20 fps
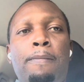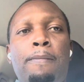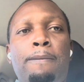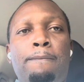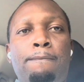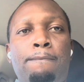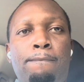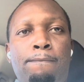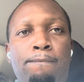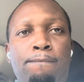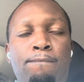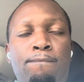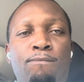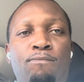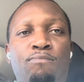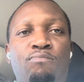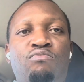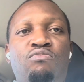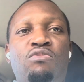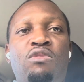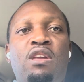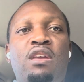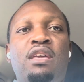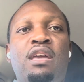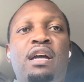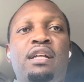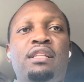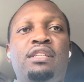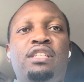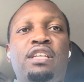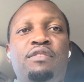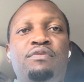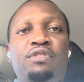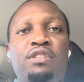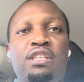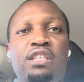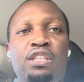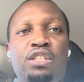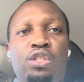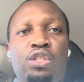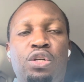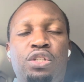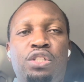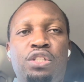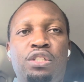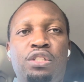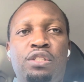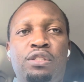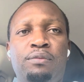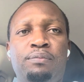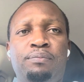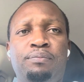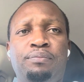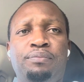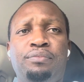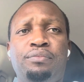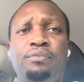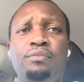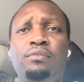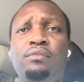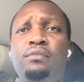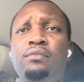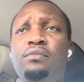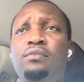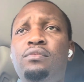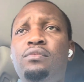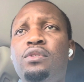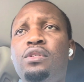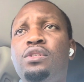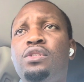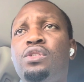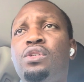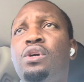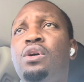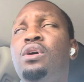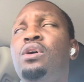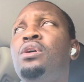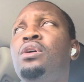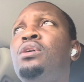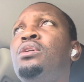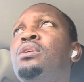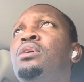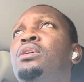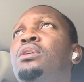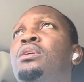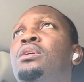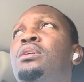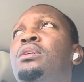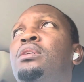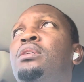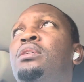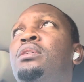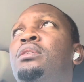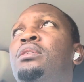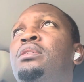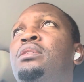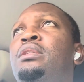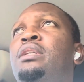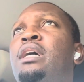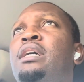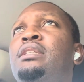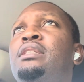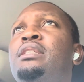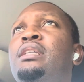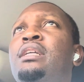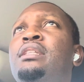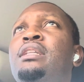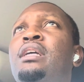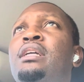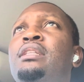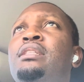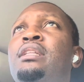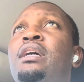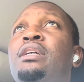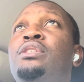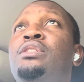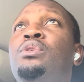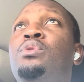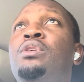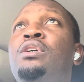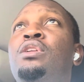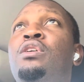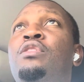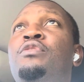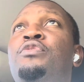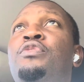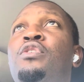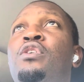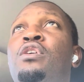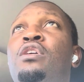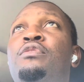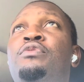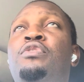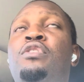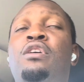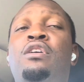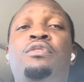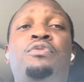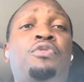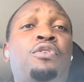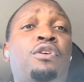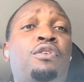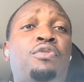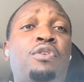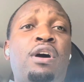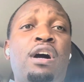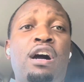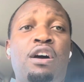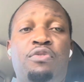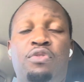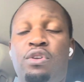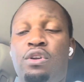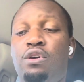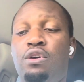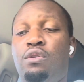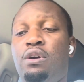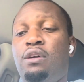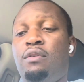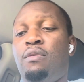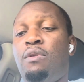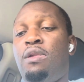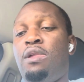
Mm-hmm. He had 17 touches. So that's good enough for half an hour.